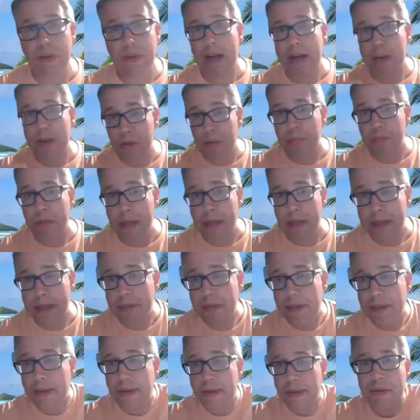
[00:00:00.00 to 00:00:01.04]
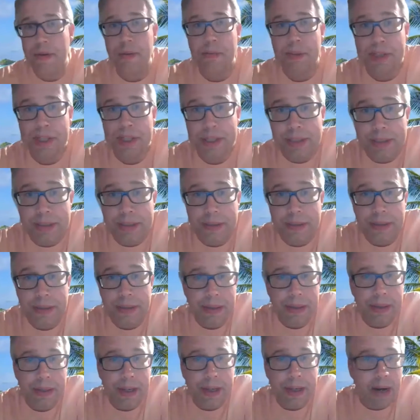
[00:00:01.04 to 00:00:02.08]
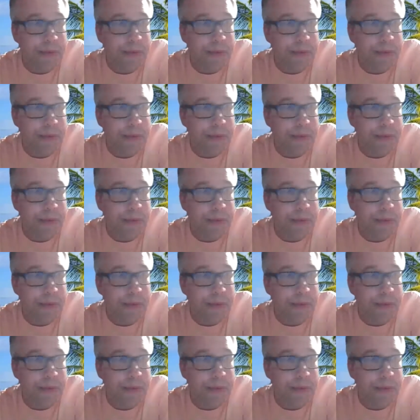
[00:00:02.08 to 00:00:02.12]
to play a third position, I would